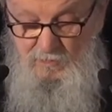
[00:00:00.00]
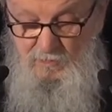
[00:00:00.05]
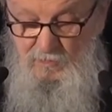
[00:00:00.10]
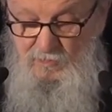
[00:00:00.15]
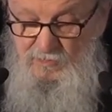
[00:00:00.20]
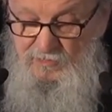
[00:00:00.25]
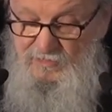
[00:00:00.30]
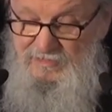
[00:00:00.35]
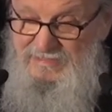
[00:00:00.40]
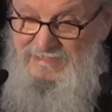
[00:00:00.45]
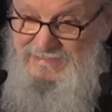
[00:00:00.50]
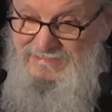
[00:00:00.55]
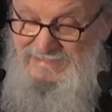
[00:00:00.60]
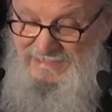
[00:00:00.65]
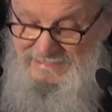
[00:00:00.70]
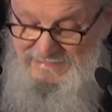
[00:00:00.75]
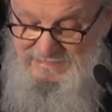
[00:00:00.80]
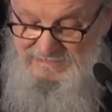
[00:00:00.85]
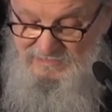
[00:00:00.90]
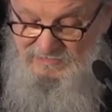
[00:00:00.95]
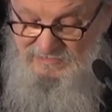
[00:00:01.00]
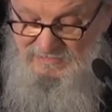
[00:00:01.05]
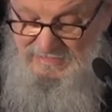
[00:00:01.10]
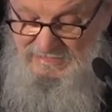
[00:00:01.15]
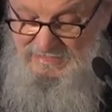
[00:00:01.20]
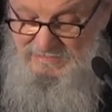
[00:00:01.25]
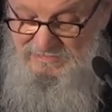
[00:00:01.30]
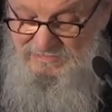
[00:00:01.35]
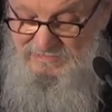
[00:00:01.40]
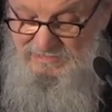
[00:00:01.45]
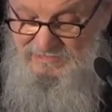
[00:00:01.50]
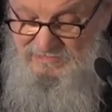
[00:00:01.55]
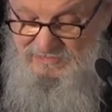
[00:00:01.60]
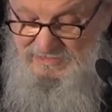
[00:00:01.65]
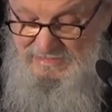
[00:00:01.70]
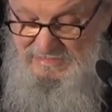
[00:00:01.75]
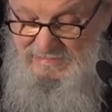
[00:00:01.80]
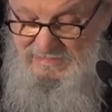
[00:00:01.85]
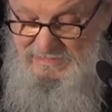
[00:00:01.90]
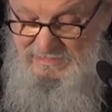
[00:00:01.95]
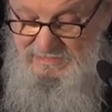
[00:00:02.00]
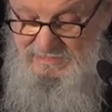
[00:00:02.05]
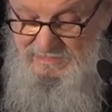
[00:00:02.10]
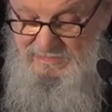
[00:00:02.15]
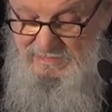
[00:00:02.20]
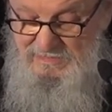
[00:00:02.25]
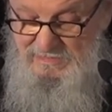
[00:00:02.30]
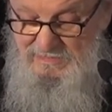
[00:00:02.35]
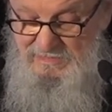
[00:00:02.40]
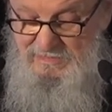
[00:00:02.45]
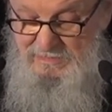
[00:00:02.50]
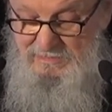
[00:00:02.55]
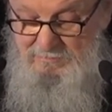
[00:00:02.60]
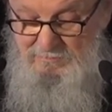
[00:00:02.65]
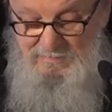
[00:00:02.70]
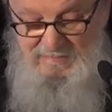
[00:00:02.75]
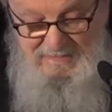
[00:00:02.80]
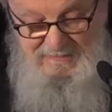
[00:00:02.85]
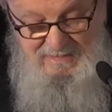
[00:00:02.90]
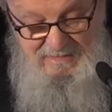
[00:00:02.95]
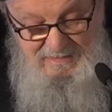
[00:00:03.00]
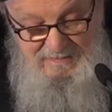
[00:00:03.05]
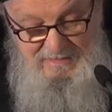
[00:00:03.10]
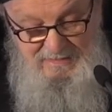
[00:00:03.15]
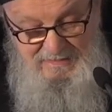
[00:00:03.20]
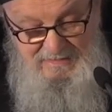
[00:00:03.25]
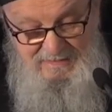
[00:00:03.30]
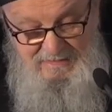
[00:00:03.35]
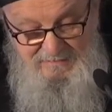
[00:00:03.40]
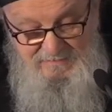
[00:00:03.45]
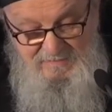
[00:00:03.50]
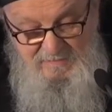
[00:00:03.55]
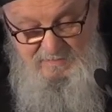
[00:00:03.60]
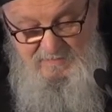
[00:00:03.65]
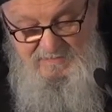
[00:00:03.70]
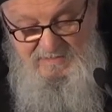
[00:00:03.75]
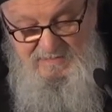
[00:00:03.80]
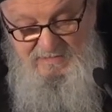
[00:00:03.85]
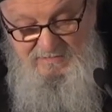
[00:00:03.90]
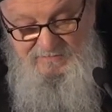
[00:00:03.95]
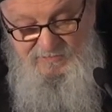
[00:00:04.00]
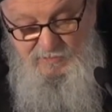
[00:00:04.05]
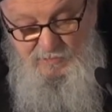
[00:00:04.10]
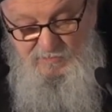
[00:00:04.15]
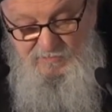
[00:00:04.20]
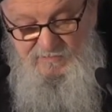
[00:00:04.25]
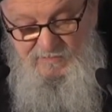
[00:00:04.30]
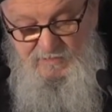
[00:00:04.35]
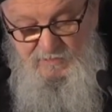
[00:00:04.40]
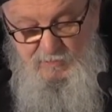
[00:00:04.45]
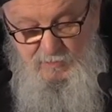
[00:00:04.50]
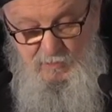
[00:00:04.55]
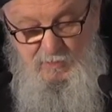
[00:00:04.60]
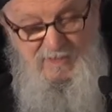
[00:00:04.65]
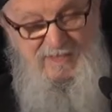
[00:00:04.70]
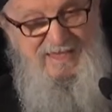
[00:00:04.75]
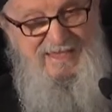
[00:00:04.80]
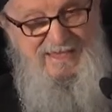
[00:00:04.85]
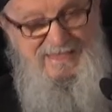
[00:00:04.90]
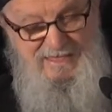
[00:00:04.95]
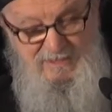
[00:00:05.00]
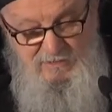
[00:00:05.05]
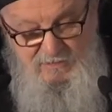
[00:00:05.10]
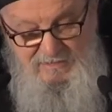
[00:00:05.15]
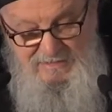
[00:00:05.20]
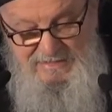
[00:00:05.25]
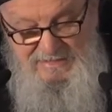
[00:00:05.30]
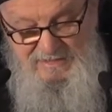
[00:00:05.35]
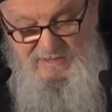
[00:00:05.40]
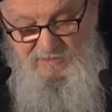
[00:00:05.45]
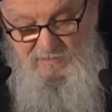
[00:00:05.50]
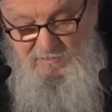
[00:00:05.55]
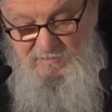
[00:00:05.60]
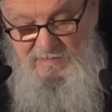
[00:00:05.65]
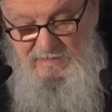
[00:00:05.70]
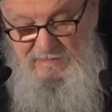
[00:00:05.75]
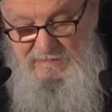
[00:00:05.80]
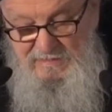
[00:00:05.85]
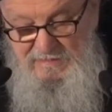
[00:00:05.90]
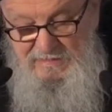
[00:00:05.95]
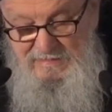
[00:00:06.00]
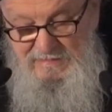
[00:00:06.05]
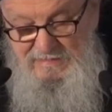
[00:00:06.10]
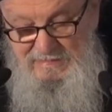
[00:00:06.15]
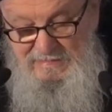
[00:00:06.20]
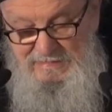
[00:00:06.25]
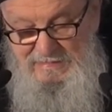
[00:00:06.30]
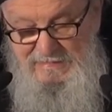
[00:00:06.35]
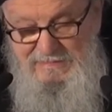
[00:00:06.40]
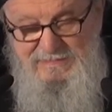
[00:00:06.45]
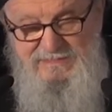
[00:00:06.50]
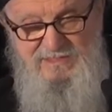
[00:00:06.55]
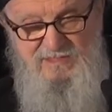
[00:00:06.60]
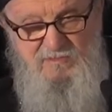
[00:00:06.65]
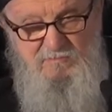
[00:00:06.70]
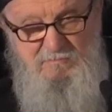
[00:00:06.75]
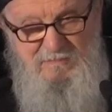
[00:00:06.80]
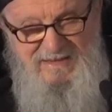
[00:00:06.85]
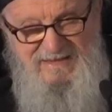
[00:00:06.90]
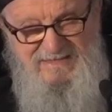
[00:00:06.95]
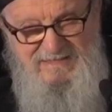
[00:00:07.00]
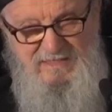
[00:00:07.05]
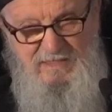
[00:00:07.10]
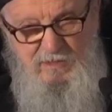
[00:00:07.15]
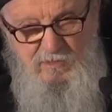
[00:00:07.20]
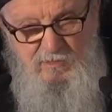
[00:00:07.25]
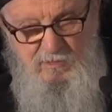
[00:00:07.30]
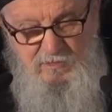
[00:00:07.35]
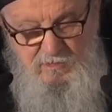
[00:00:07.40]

On the Kentucky state side, men gave themselves over to hedonism and spectacle.